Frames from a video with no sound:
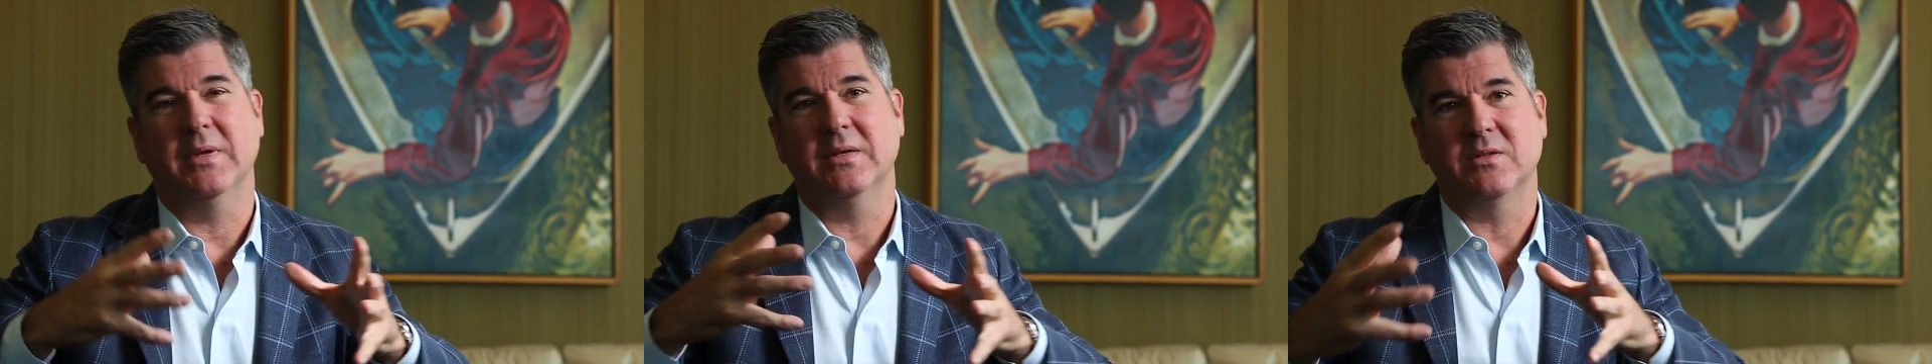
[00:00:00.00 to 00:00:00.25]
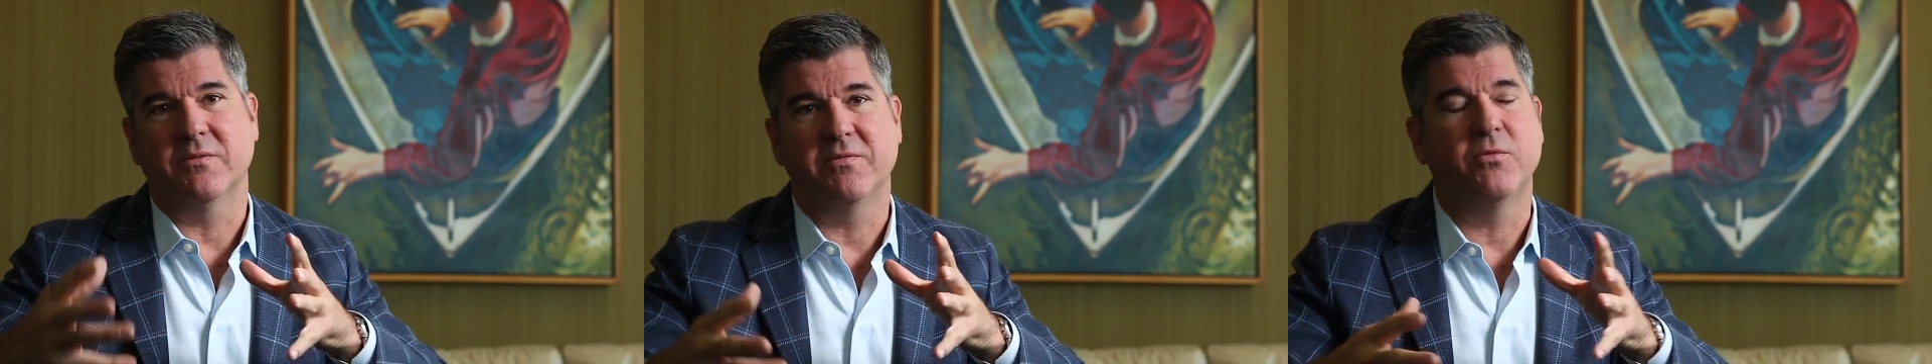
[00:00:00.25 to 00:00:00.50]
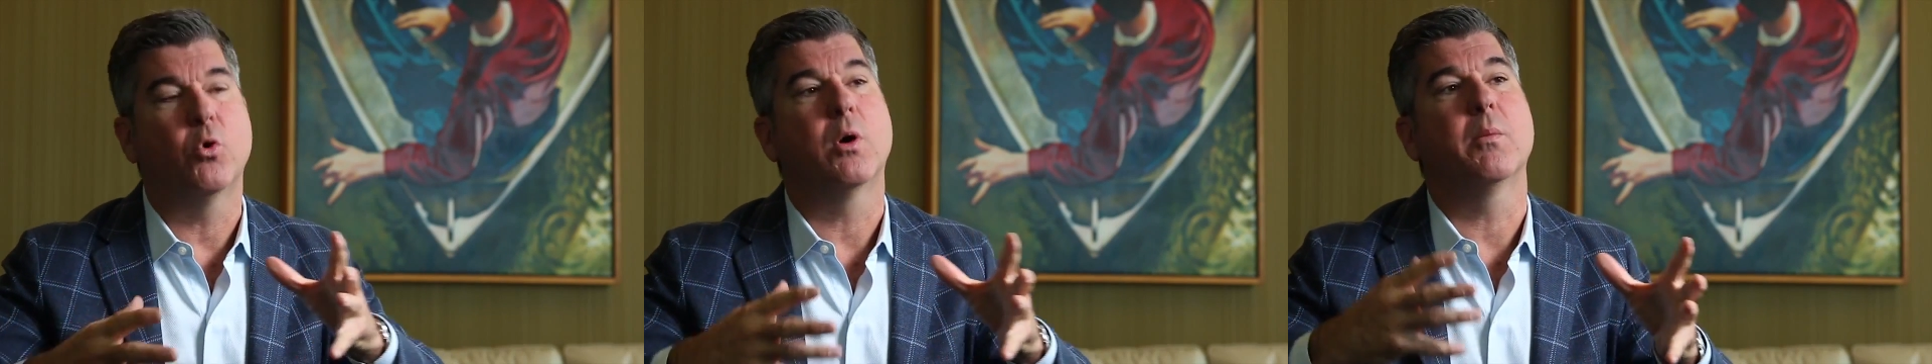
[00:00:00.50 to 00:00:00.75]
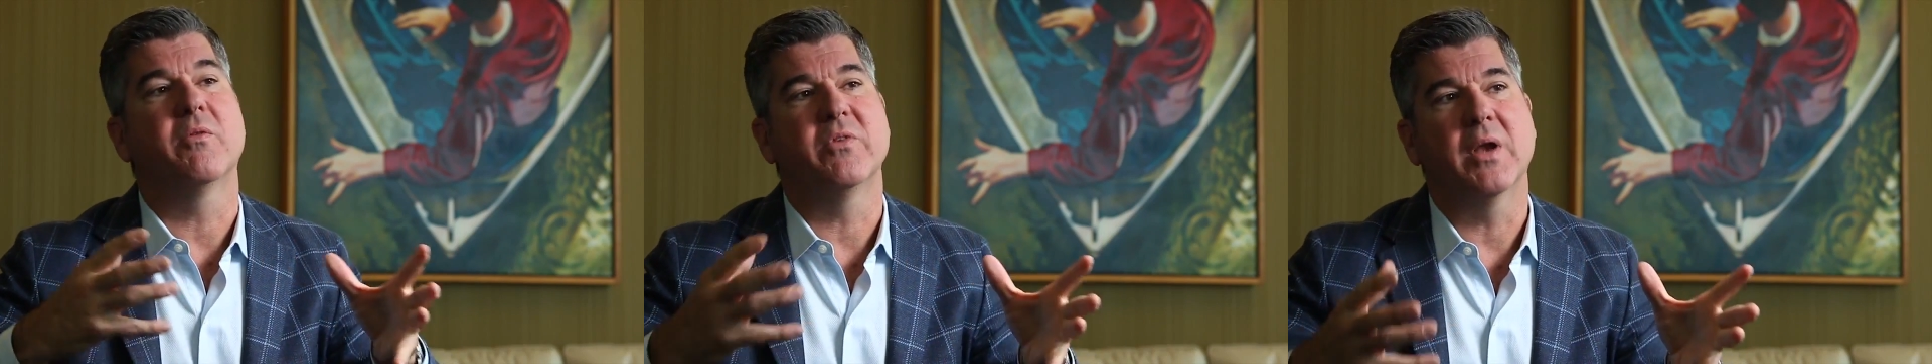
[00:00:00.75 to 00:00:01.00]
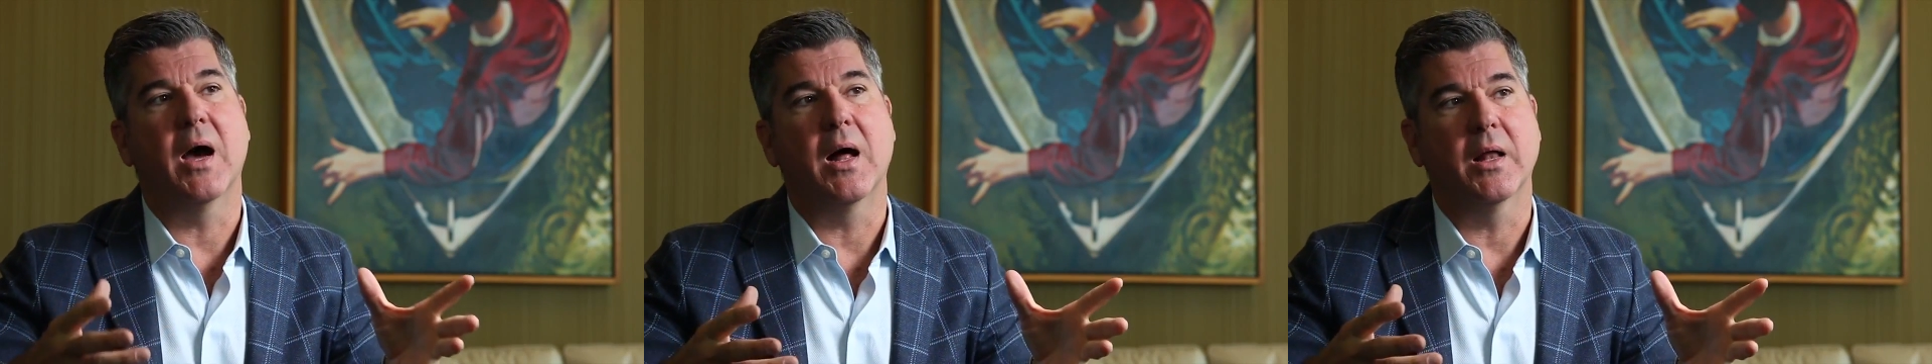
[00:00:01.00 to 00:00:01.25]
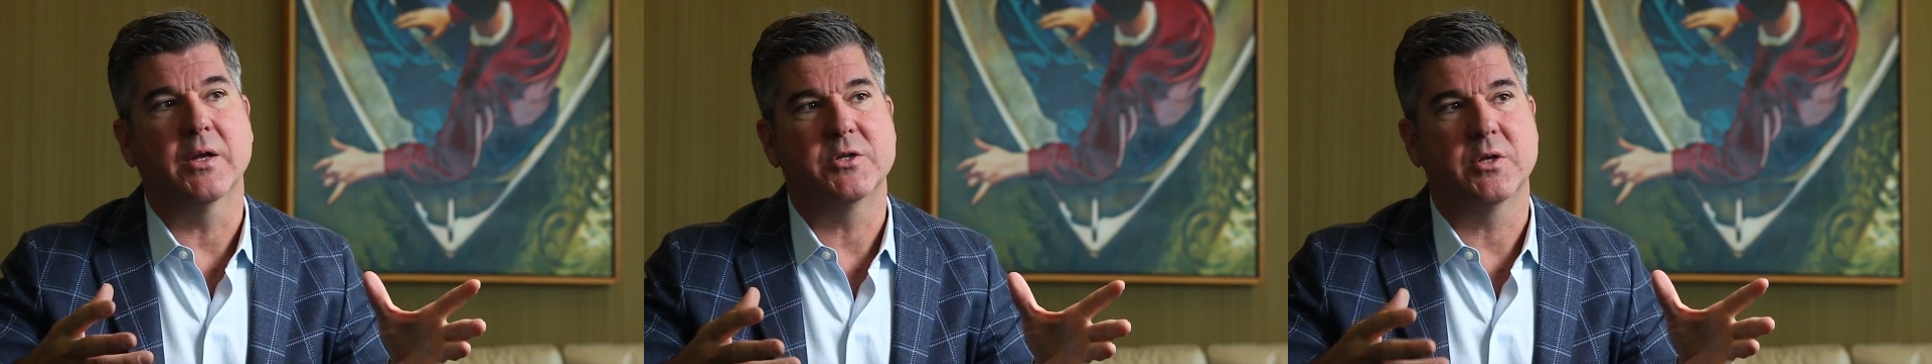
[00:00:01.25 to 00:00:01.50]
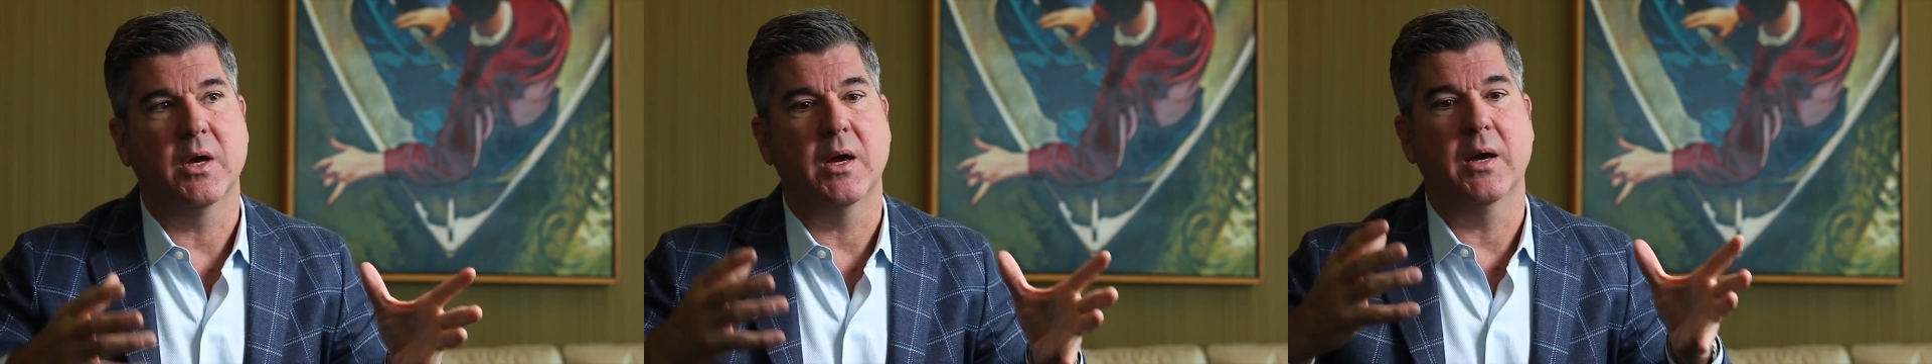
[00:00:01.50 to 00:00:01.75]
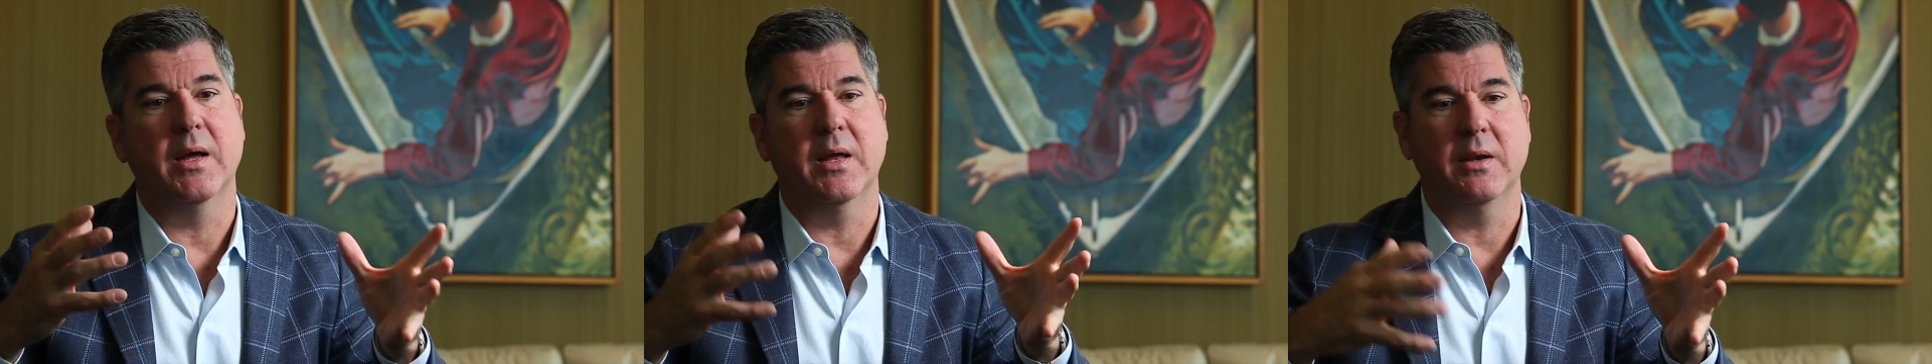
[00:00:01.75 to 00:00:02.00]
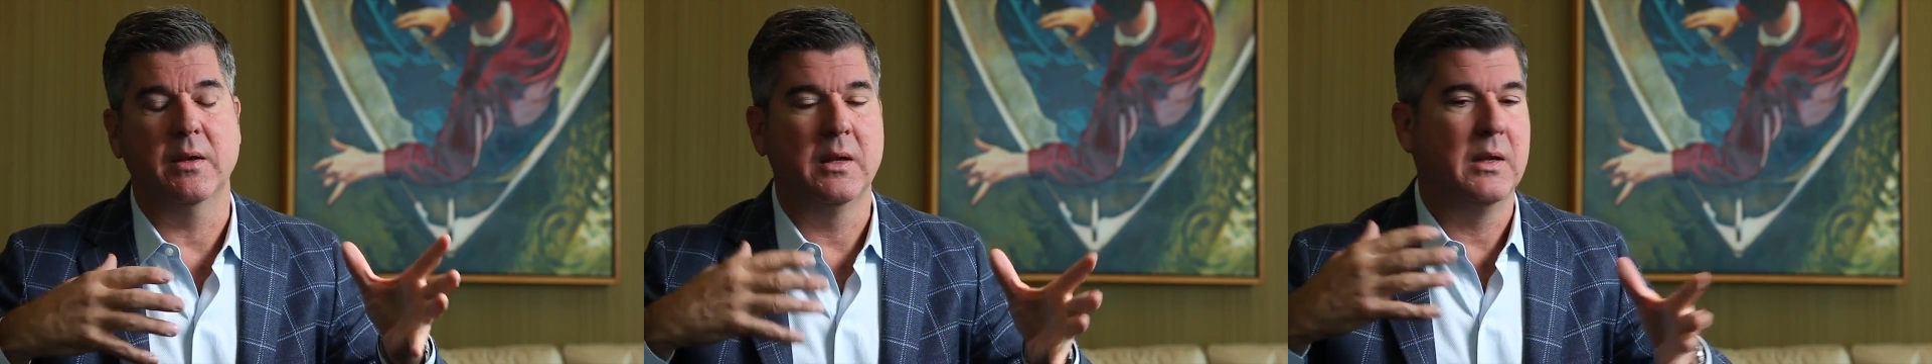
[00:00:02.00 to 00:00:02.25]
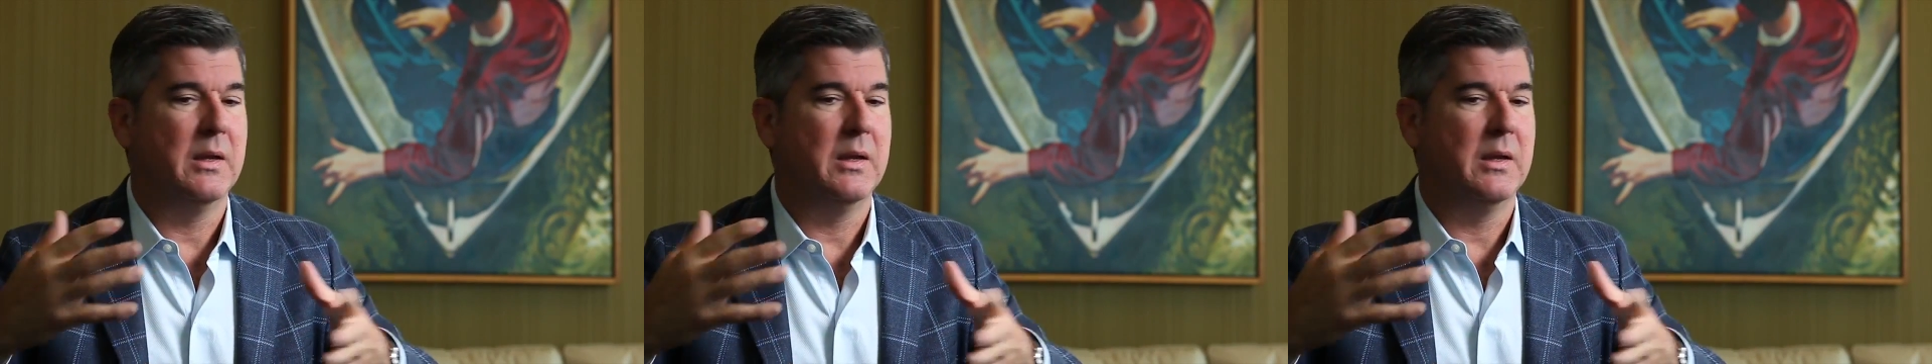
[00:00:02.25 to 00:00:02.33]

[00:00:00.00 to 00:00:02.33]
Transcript: it's a form of knowledge, and